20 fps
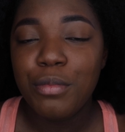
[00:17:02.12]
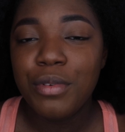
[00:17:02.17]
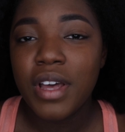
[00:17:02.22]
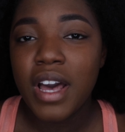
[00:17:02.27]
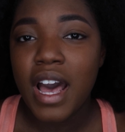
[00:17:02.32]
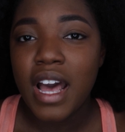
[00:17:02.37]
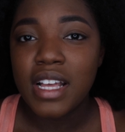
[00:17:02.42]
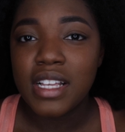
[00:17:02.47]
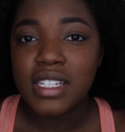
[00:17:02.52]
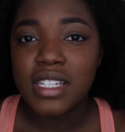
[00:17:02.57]
hope you
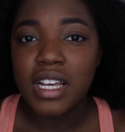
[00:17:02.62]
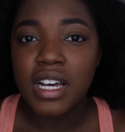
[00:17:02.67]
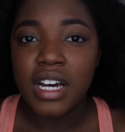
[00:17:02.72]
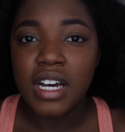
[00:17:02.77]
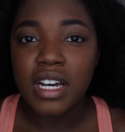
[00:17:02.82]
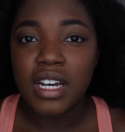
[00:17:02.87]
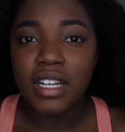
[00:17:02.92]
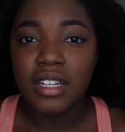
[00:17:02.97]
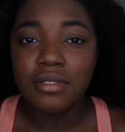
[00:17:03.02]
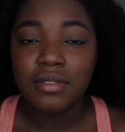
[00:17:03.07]
guys
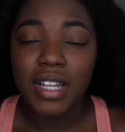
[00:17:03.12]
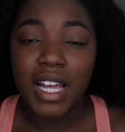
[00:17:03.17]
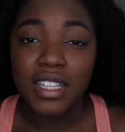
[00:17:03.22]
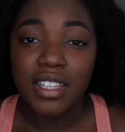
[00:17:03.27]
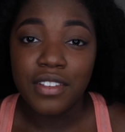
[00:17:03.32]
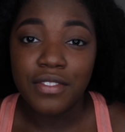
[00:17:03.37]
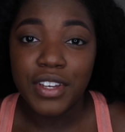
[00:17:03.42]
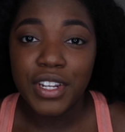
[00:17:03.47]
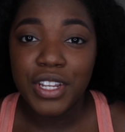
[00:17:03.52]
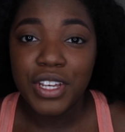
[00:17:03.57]

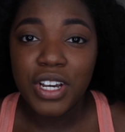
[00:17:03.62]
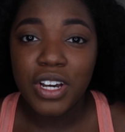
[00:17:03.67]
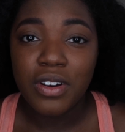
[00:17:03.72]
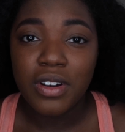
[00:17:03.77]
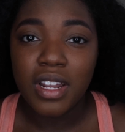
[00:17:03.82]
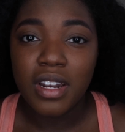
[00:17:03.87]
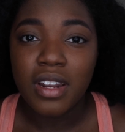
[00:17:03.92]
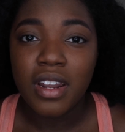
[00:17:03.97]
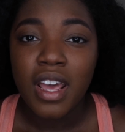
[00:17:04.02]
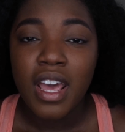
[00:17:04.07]
liked the video,
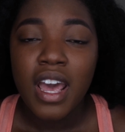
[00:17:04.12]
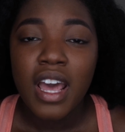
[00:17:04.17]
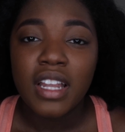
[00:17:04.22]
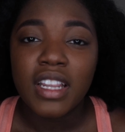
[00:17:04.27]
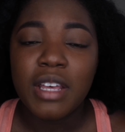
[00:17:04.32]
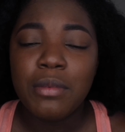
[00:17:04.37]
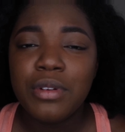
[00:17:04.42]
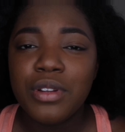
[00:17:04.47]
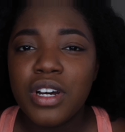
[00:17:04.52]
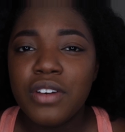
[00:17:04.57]
and
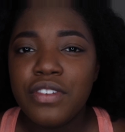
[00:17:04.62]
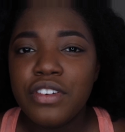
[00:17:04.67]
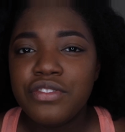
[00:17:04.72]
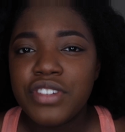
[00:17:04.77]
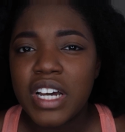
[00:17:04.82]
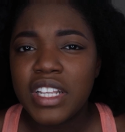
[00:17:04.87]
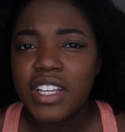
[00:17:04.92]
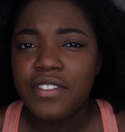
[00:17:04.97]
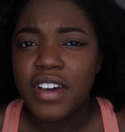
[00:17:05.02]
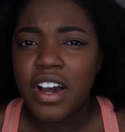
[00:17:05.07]
let me know if you
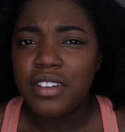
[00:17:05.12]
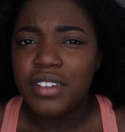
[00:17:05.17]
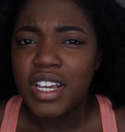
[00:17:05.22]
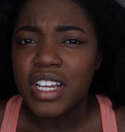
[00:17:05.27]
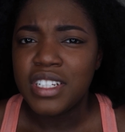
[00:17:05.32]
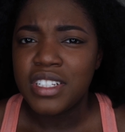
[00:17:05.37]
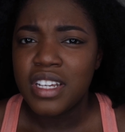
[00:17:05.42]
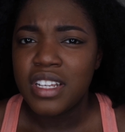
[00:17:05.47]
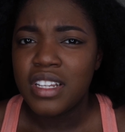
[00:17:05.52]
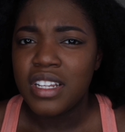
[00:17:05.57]
tried the
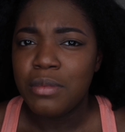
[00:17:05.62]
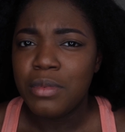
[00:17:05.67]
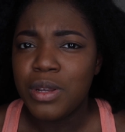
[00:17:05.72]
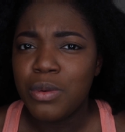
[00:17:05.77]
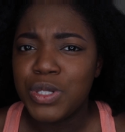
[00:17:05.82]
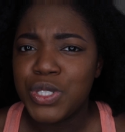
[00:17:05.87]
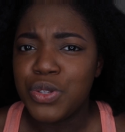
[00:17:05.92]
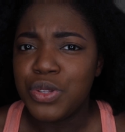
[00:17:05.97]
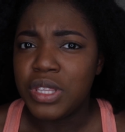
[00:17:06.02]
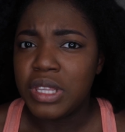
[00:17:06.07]
foundation. Let me
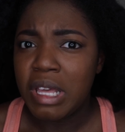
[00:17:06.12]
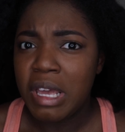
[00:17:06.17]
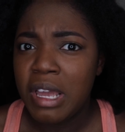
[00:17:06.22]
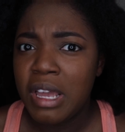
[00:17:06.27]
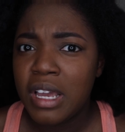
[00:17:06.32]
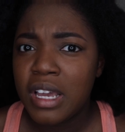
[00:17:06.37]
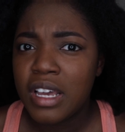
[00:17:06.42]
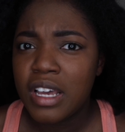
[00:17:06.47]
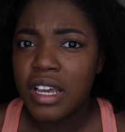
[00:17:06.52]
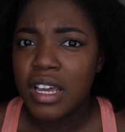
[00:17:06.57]
know what you
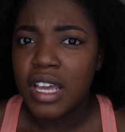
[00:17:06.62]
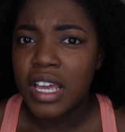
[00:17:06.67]
think.